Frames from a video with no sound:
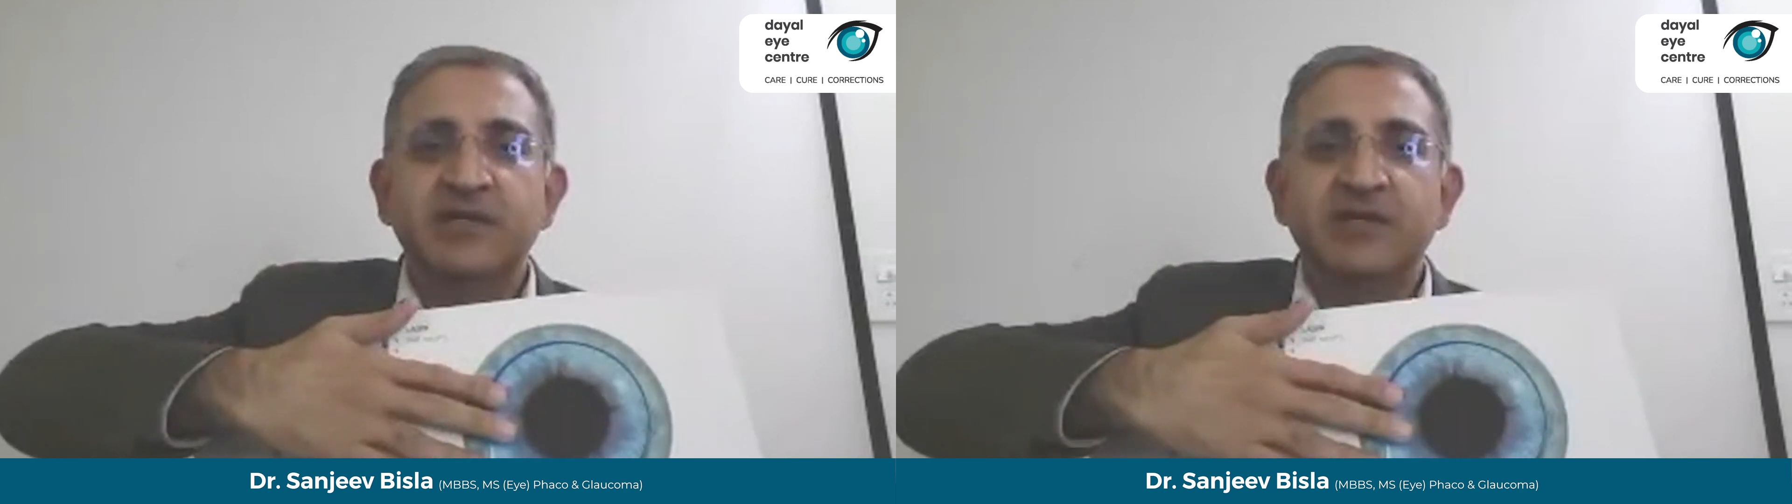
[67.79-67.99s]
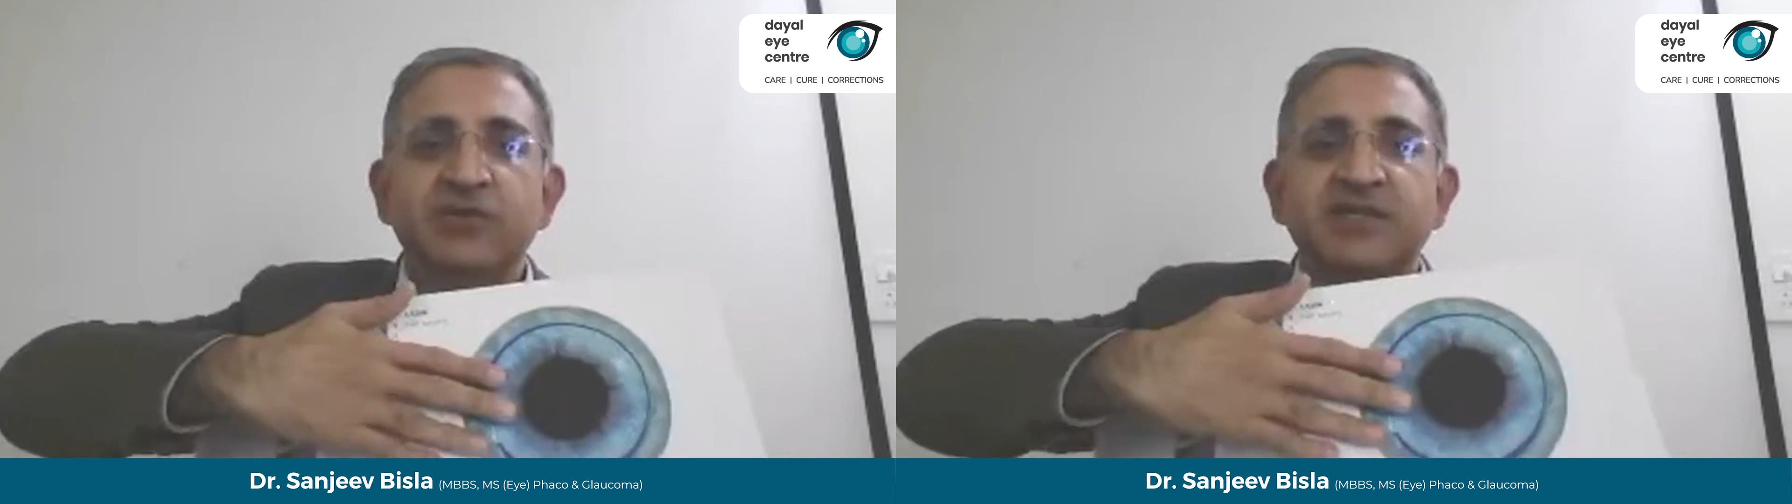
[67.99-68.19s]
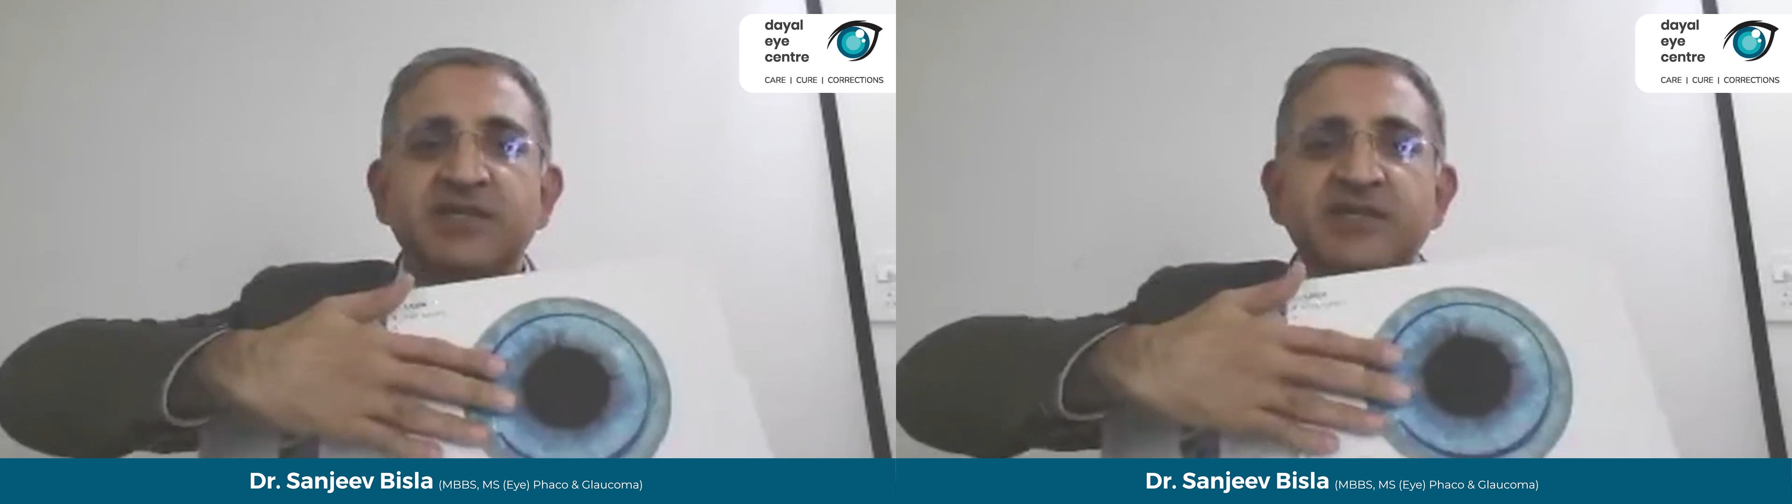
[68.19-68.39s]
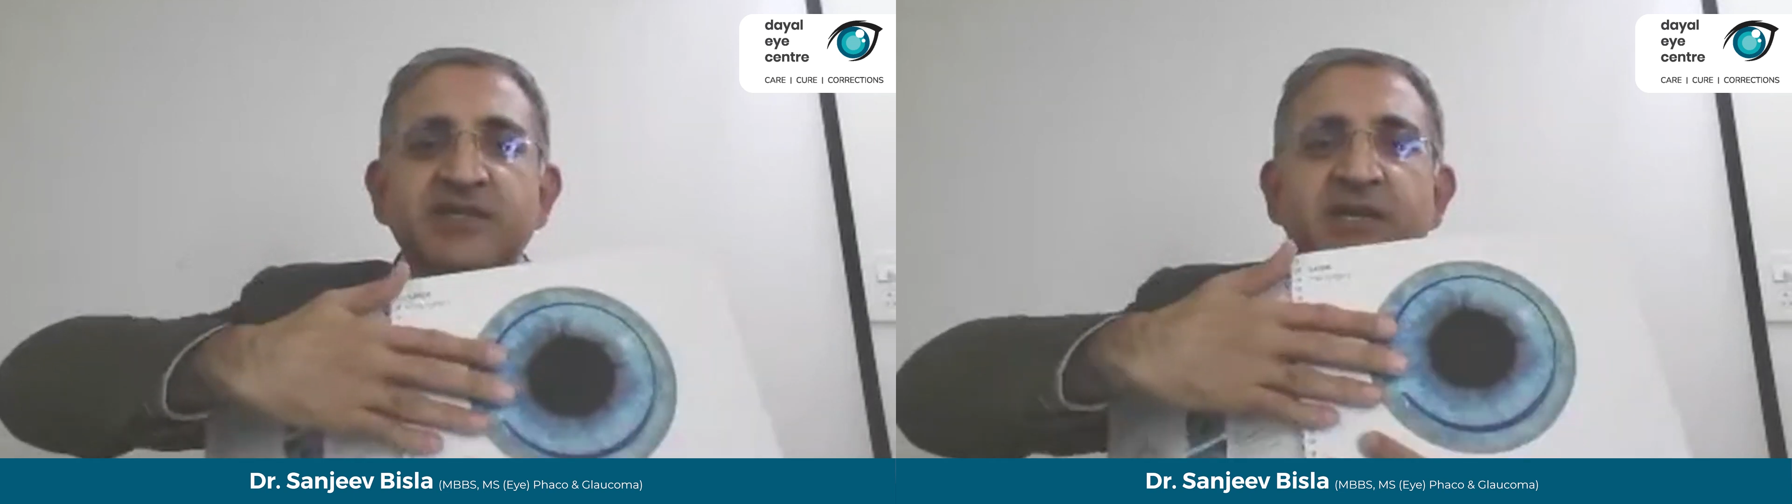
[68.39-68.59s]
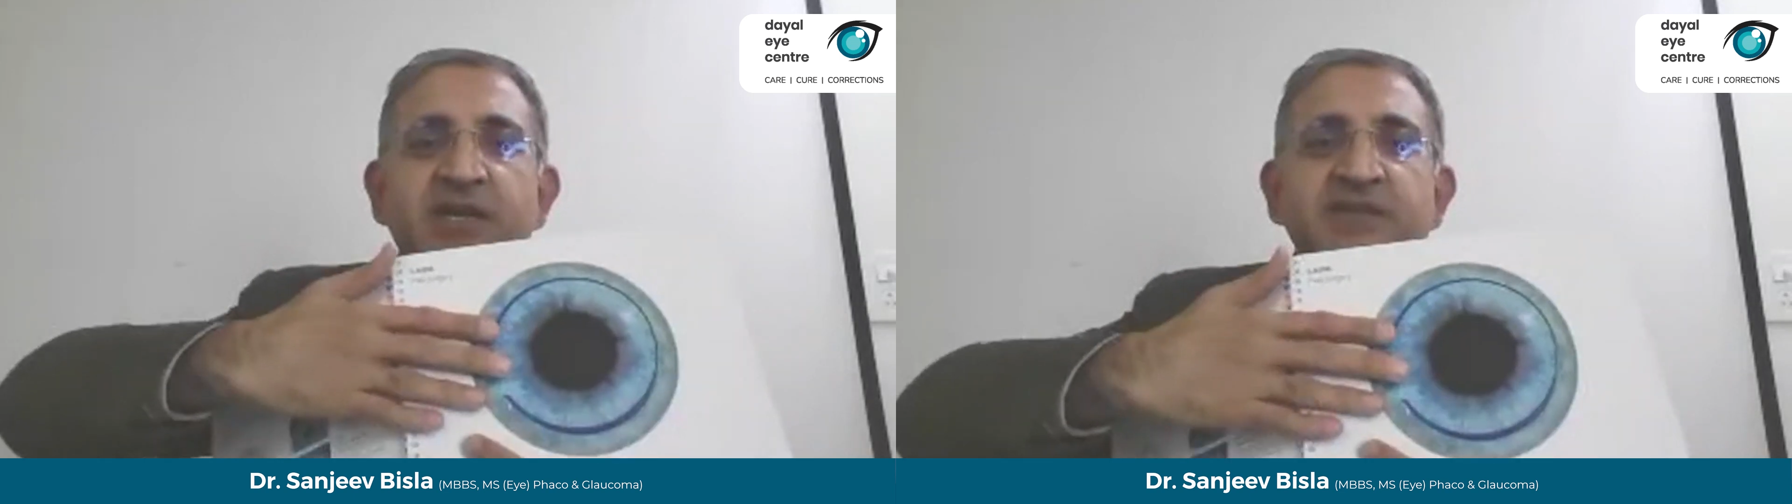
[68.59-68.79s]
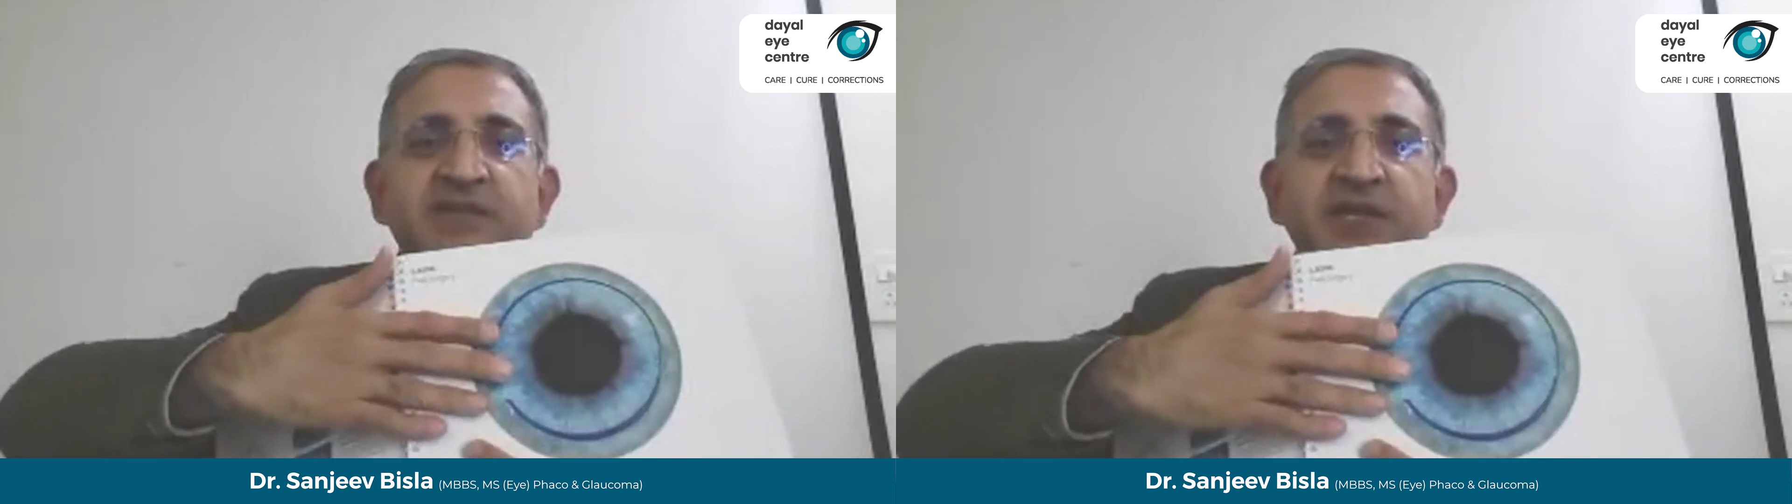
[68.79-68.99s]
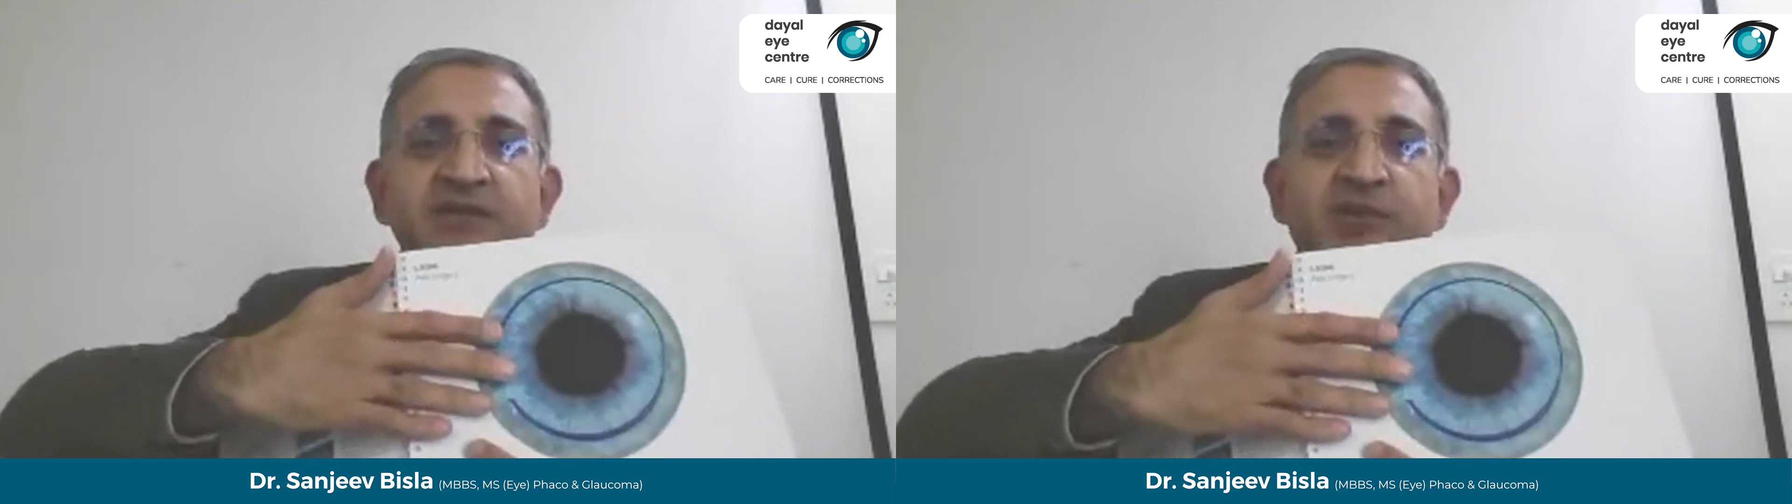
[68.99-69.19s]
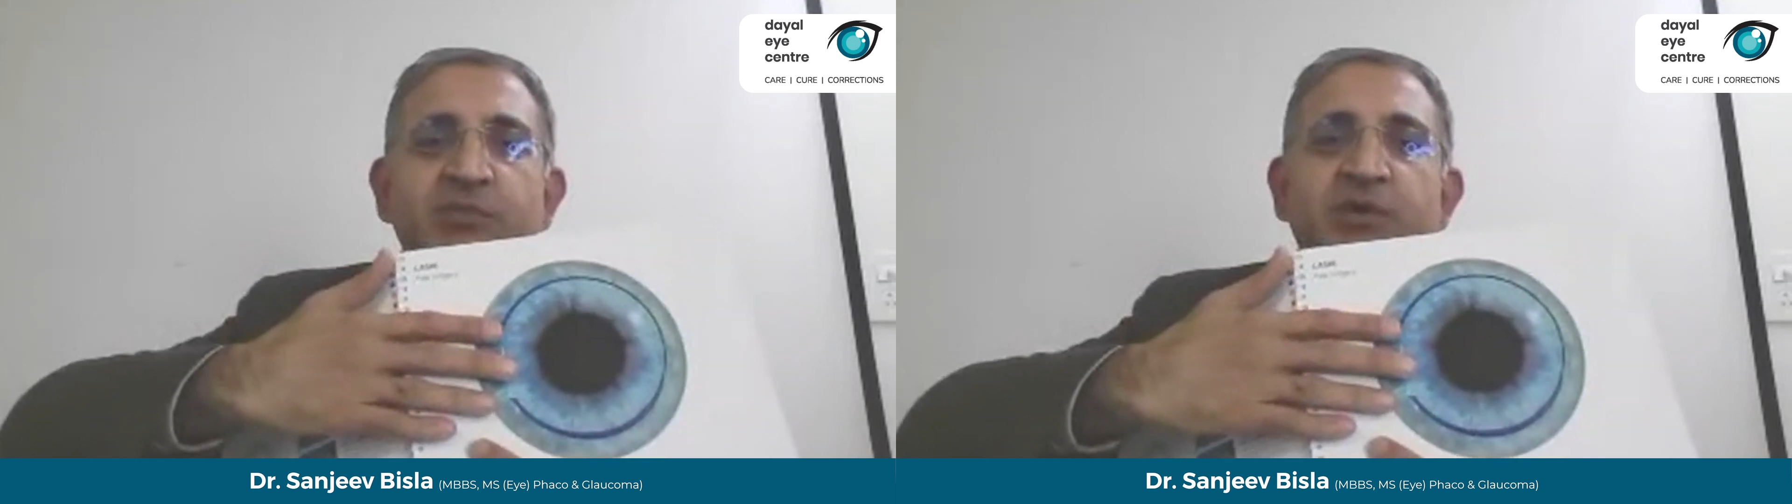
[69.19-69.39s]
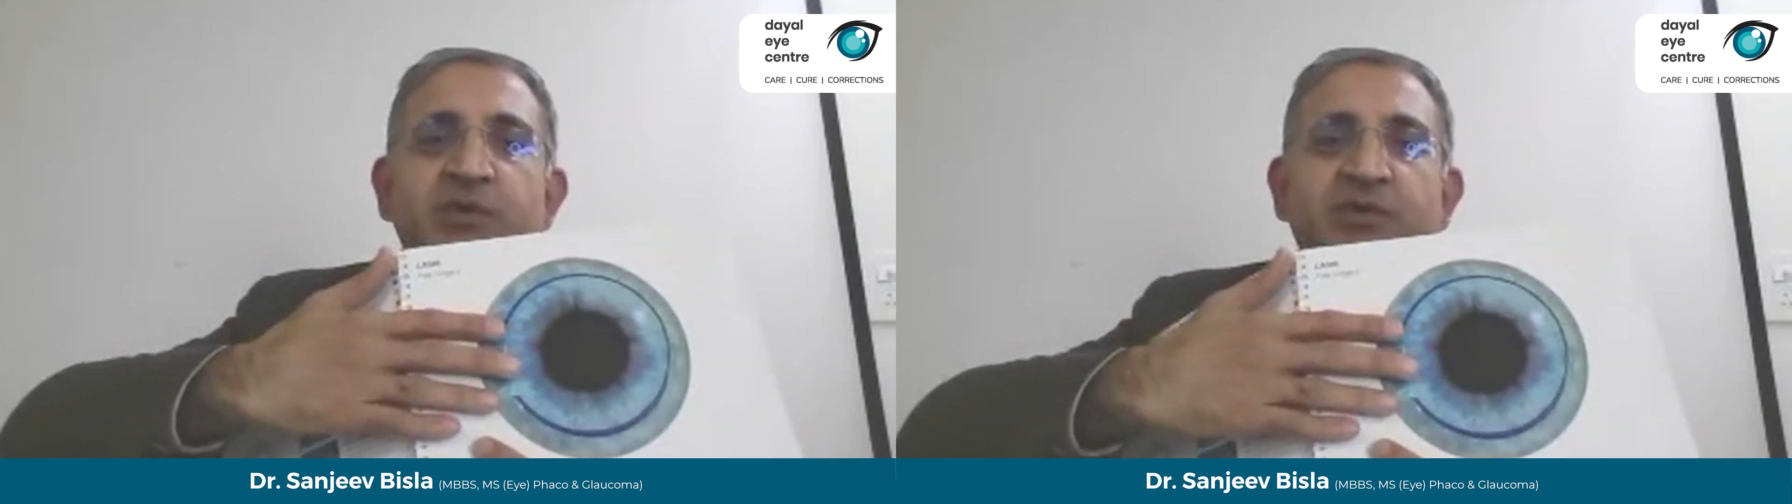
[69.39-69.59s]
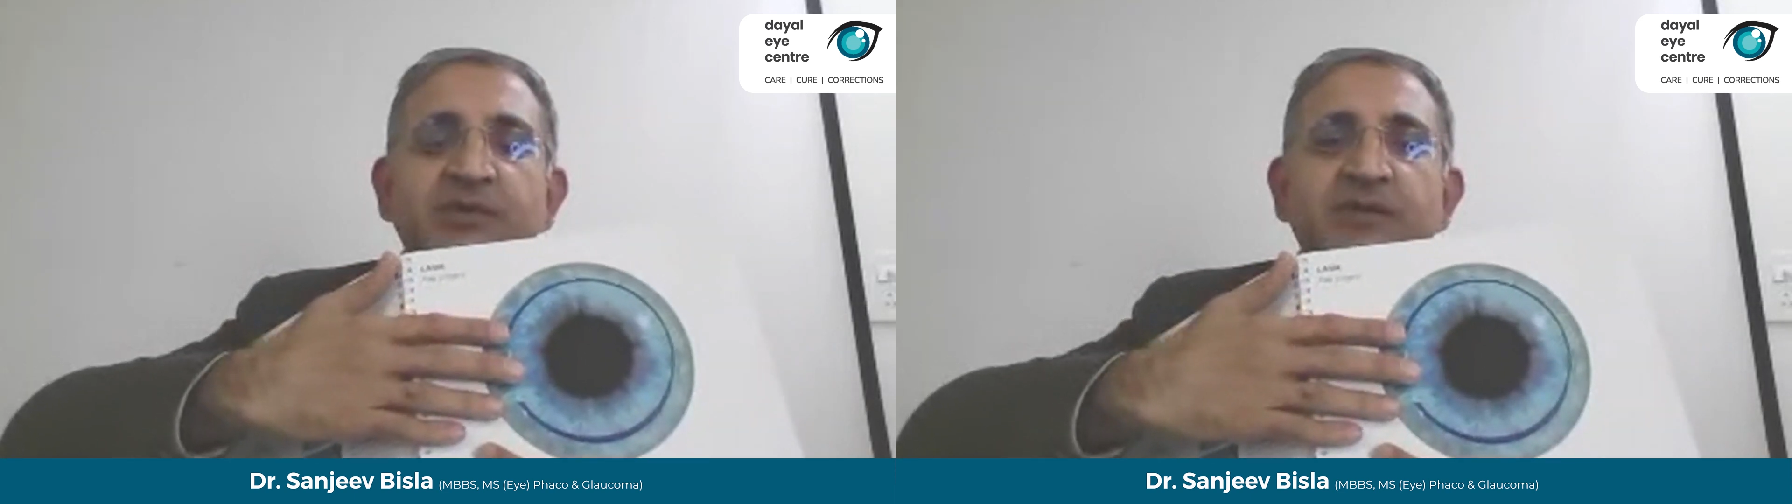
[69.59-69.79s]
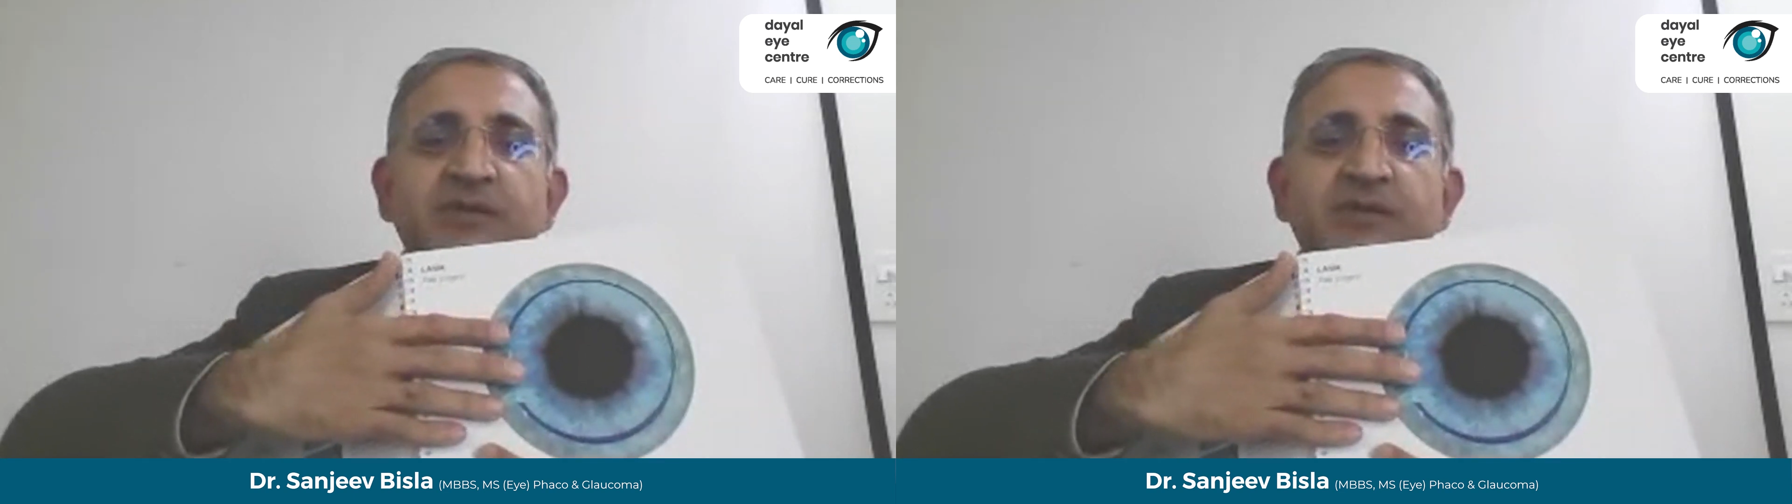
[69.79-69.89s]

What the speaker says: So this is what LASIK is all about.